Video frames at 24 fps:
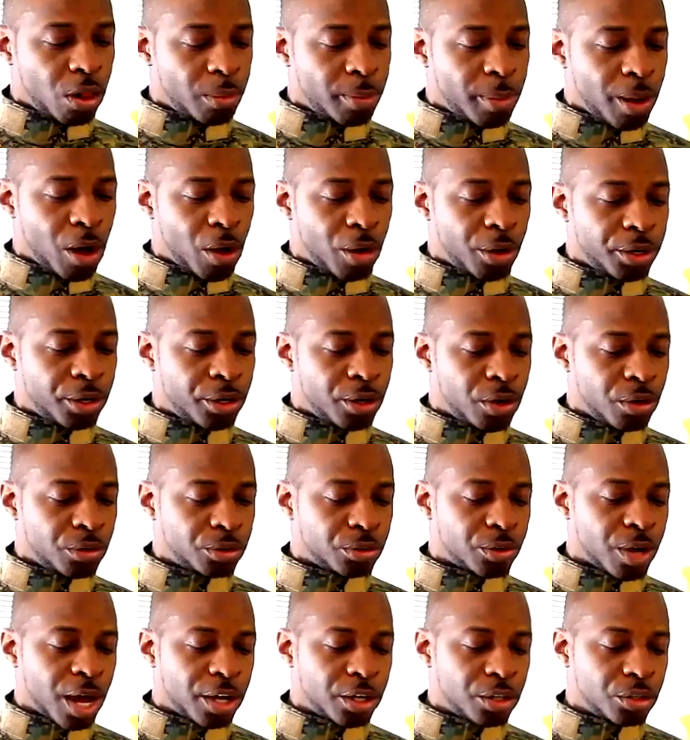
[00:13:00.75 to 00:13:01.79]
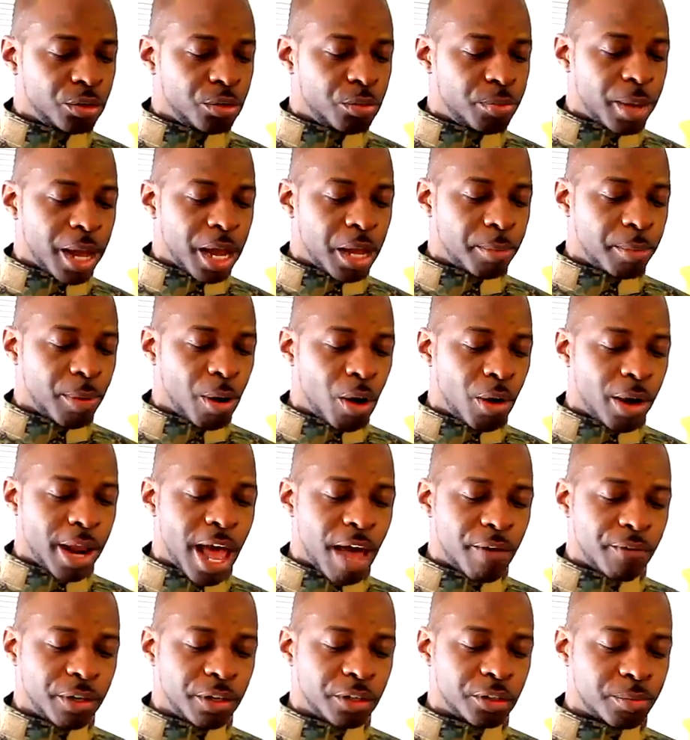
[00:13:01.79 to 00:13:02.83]
all about, you know, trying to do paintball,
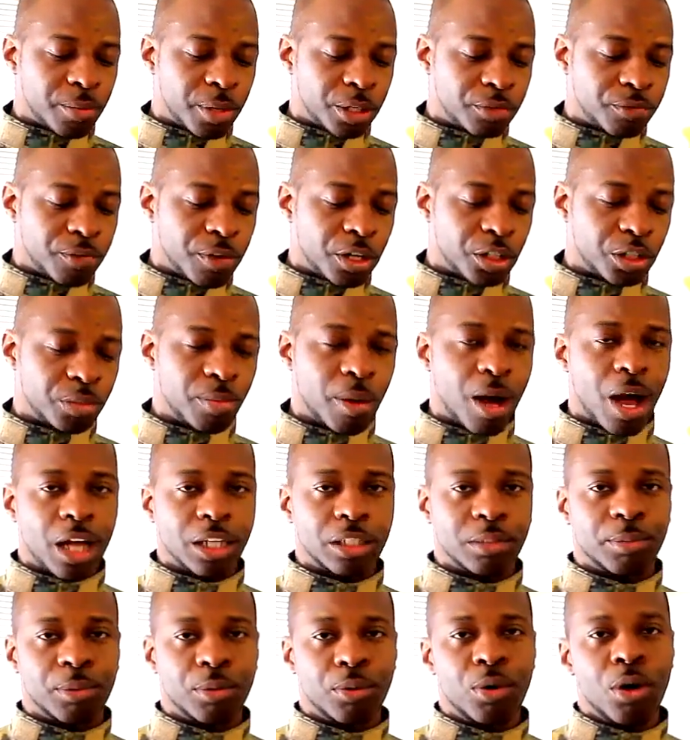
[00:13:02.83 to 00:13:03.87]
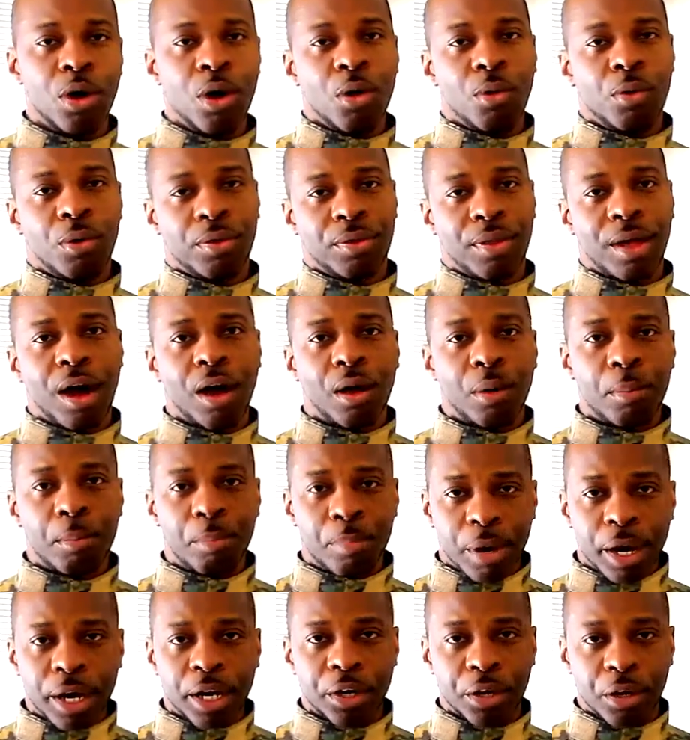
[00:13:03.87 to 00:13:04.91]
having as much fun as possible
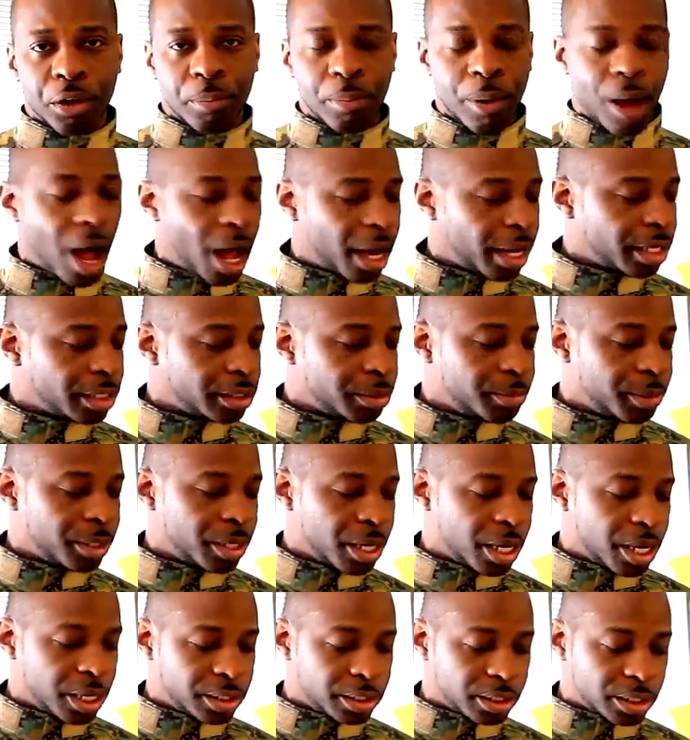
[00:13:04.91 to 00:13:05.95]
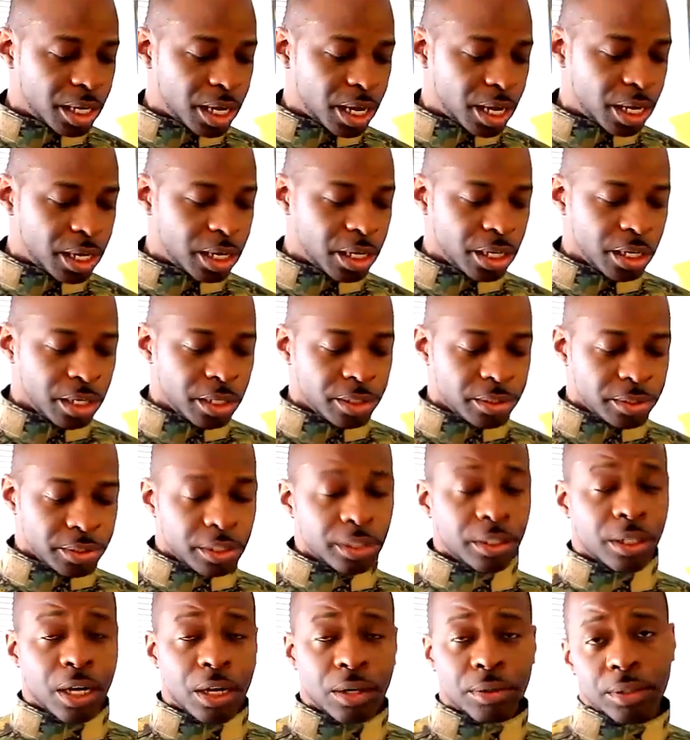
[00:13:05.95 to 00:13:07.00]
without breaking your pockets, because,
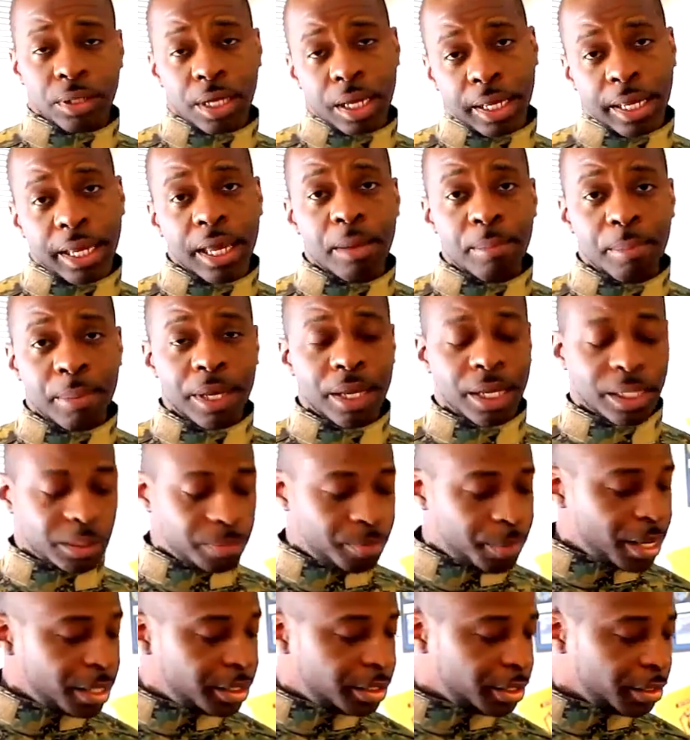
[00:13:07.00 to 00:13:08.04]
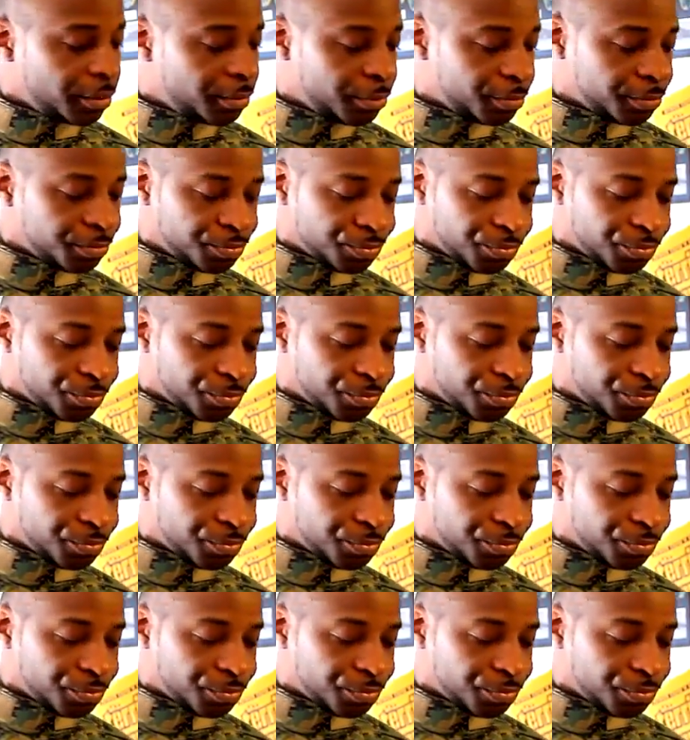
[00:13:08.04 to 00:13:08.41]
you know, it can be expensive.